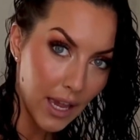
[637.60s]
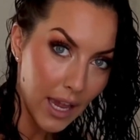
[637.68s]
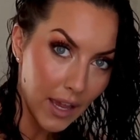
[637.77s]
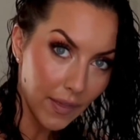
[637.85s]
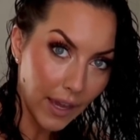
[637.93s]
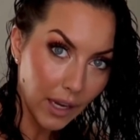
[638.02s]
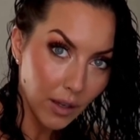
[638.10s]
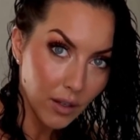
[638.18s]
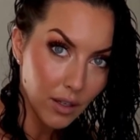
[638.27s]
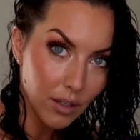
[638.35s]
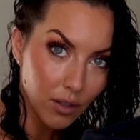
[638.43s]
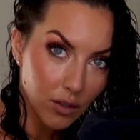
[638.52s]
and like
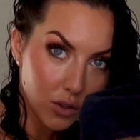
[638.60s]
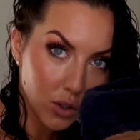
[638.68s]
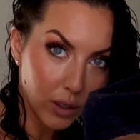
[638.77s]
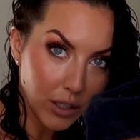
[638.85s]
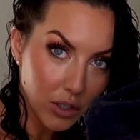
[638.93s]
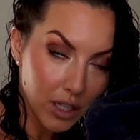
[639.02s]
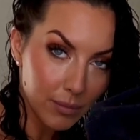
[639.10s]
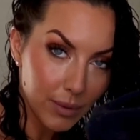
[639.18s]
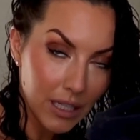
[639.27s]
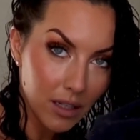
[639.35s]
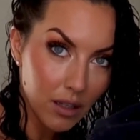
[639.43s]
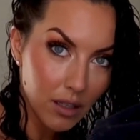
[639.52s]
scrunch it up
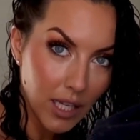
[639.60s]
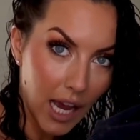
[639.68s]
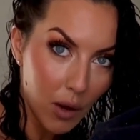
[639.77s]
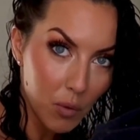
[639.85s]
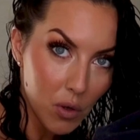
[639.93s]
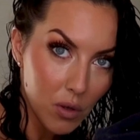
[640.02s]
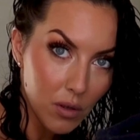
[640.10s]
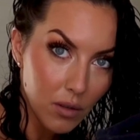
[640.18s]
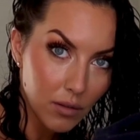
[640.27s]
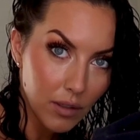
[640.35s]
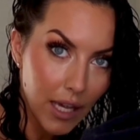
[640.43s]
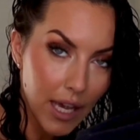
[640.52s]
into the towel
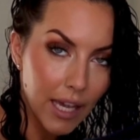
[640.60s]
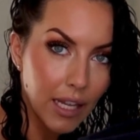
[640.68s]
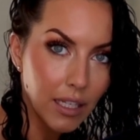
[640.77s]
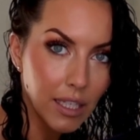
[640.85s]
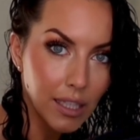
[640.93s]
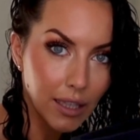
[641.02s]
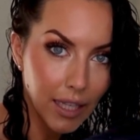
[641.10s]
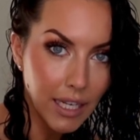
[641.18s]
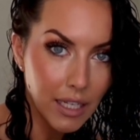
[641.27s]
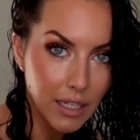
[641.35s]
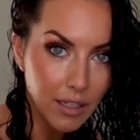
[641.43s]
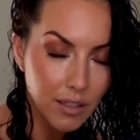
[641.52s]
and let
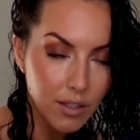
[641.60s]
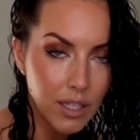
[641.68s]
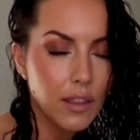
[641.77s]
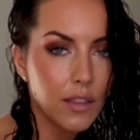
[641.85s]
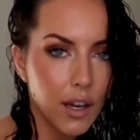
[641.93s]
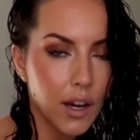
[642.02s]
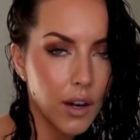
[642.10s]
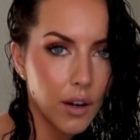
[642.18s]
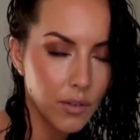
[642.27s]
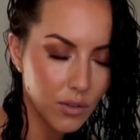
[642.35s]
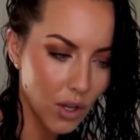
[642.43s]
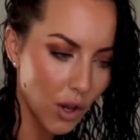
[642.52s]
it sit there.
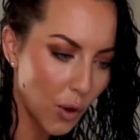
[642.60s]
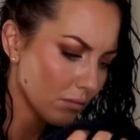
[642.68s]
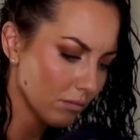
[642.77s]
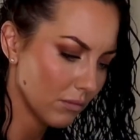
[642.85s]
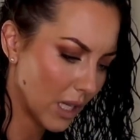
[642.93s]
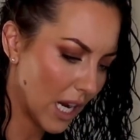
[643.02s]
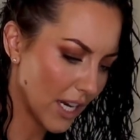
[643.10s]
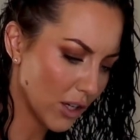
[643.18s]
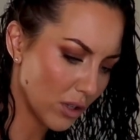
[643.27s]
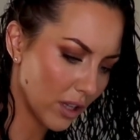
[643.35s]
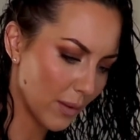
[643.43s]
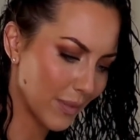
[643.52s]
So I
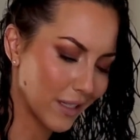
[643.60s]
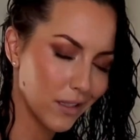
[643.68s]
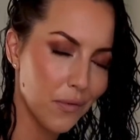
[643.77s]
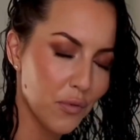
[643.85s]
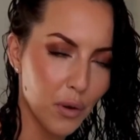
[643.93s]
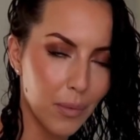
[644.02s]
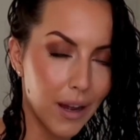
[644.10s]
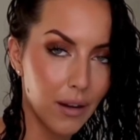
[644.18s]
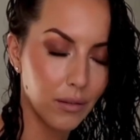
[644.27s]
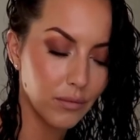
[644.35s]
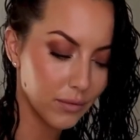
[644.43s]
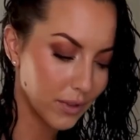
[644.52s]
usually let mine sit for
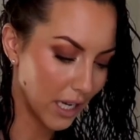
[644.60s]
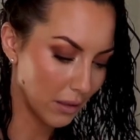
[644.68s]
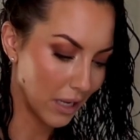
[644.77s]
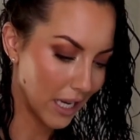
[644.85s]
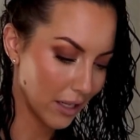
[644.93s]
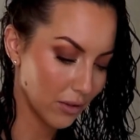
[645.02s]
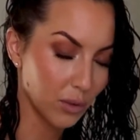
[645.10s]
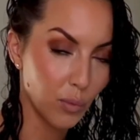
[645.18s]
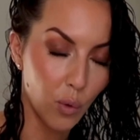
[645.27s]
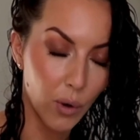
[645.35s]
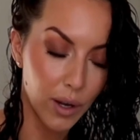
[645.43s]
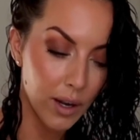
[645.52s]
about 10 minutes or
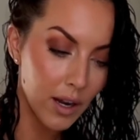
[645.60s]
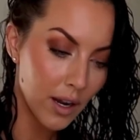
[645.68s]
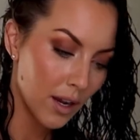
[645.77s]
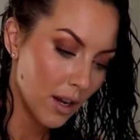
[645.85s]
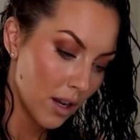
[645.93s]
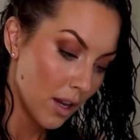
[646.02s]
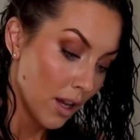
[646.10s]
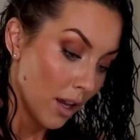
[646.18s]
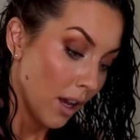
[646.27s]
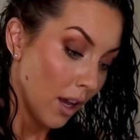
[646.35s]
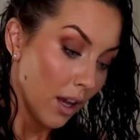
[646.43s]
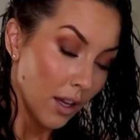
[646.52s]
more.
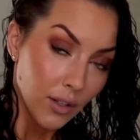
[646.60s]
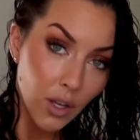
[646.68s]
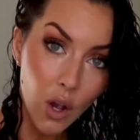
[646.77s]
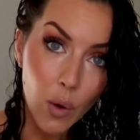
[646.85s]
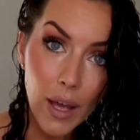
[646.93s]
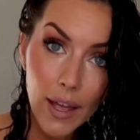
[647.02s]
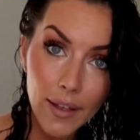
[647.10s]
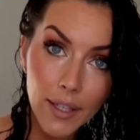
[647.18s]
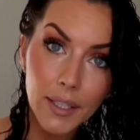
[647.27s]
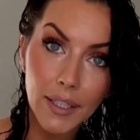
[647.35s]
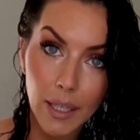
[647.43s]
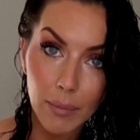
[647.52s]
So
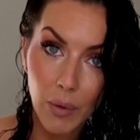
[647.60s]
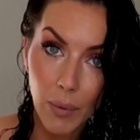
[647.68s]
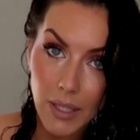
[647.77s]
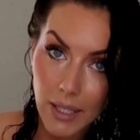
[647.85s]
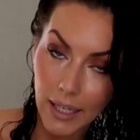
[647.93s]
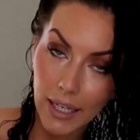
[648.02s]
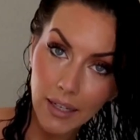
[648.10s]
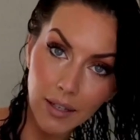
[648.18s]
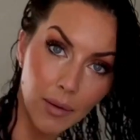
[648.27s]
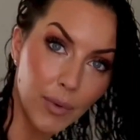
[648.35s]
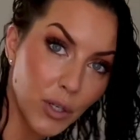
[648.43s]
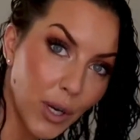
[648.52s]
give me 1 second.
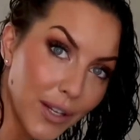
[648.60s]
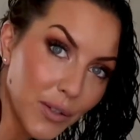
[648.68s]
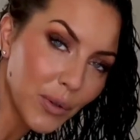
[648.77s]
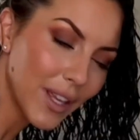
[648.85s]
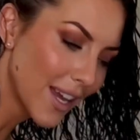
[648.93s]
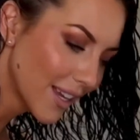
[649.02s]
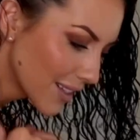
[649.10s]
I'm gonna try and do this.